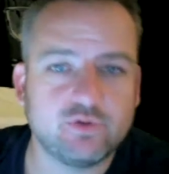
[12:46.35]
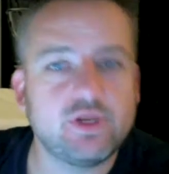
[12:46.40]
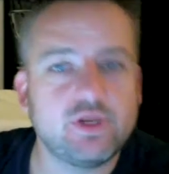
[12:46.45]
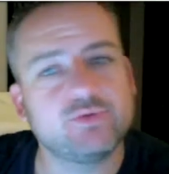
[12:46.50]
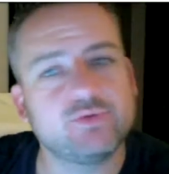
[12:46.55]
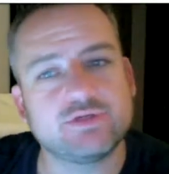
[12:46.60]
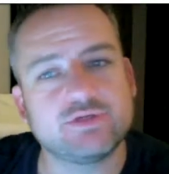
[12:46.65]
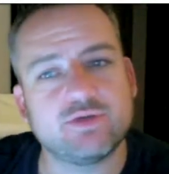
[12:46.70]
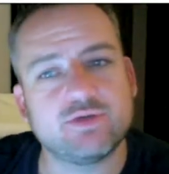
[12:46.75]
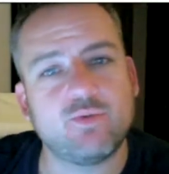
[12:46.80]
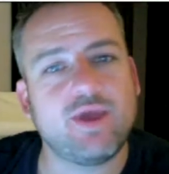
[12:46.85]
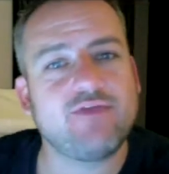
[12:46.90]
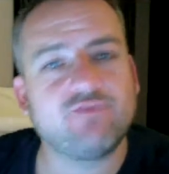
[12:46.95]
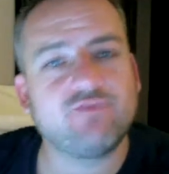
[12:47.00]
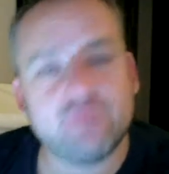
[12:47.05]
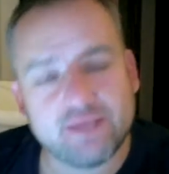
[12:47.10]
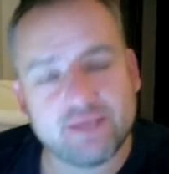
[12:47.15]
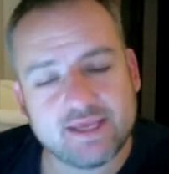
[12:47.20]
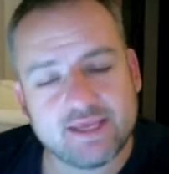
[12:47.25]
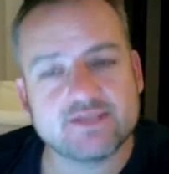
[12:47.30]
It was a way for
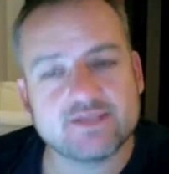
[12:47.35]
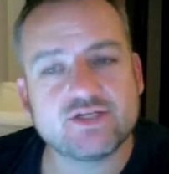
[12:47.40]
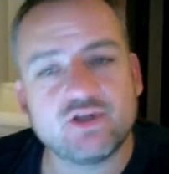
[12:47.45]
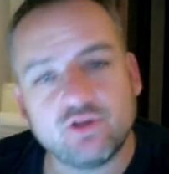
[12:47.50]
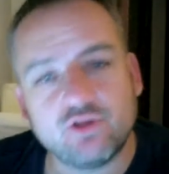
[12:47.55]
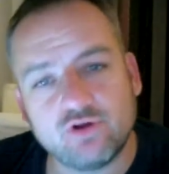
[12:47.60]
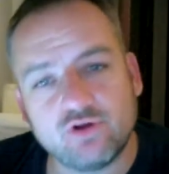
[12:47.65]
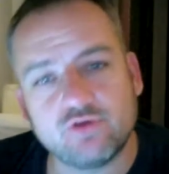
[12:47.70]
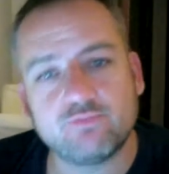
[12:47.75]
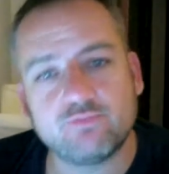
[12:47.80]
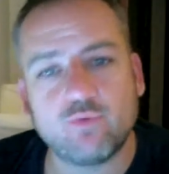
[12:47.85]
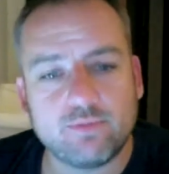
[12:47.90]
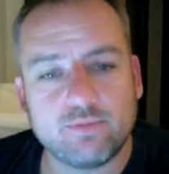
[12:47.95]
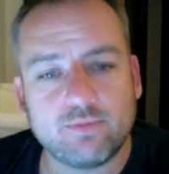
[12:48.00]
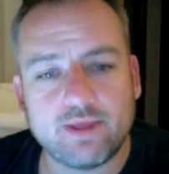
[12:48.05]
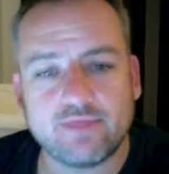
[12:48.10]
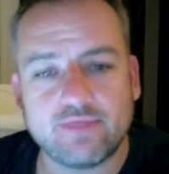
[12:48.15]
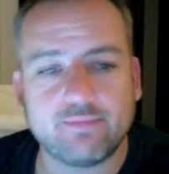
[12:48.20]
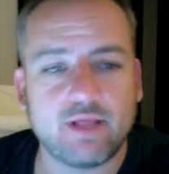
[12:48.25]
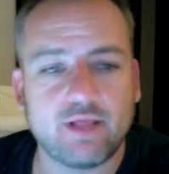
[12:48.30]
the kids to learn more
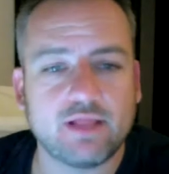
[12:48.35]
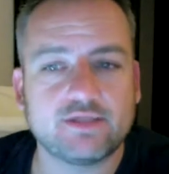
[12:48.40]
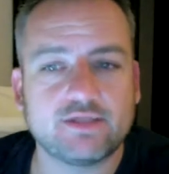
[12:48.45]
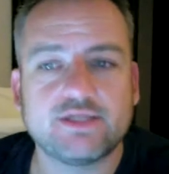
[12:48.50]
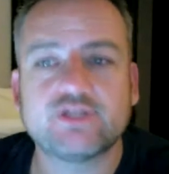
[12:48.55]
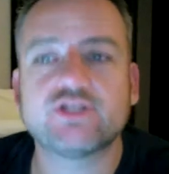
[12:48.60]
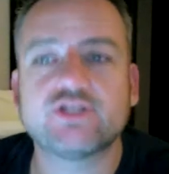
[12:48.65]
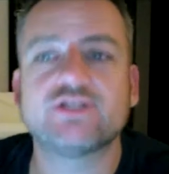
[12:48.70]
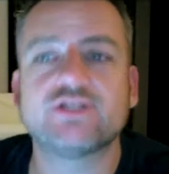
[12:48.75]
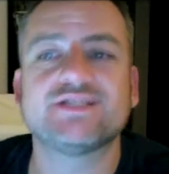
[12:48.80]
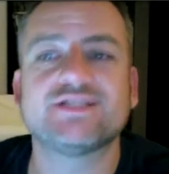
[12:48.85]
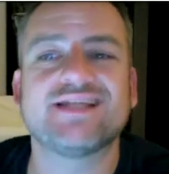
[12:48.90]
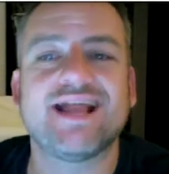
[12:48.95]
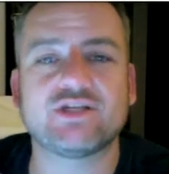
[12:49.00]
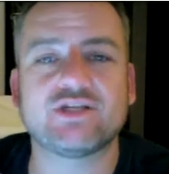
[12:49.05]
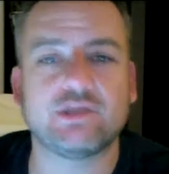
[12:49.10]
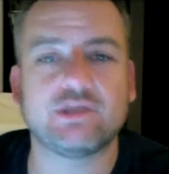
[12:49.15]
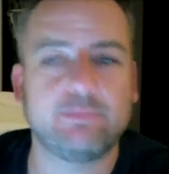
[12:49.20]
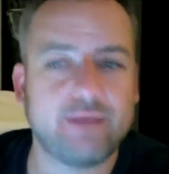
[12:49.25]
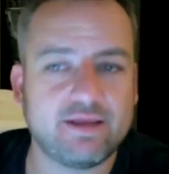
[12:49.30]
about the politicians and
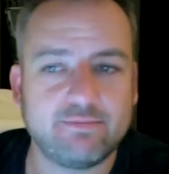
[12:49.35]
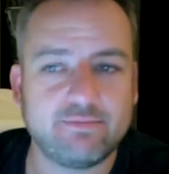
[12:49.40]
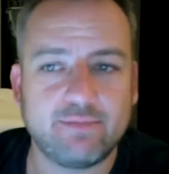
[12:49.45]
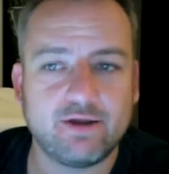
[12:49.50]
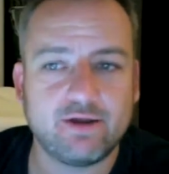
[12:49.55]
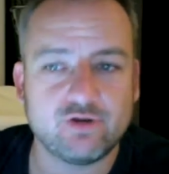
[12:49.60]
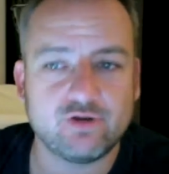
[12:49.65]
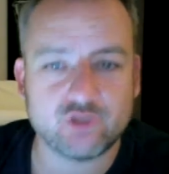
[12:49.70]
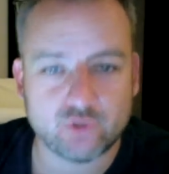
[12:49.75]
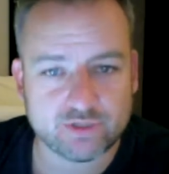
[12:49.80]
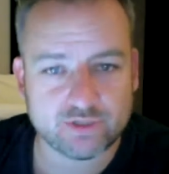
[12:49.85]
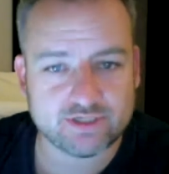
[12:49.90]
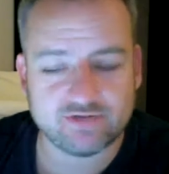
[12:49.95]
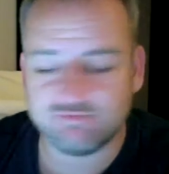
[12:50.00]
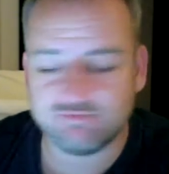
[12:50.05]
actually make a better choice in